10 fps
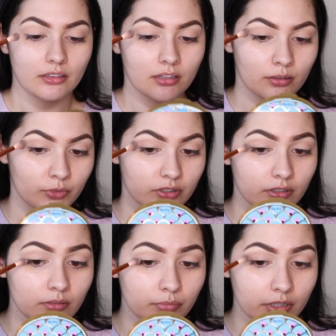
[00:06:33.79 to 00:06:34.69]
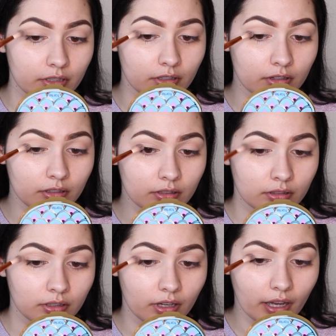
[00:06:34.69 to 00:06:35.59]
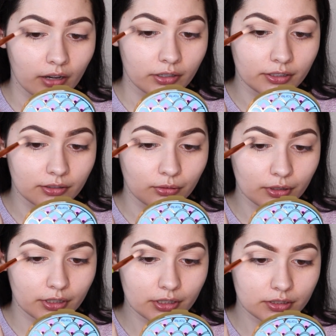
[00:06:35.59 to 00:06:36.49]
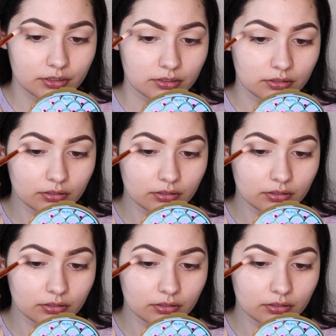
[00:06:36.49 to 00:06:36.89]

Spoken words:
and I'm just gonna put it on the outer corners.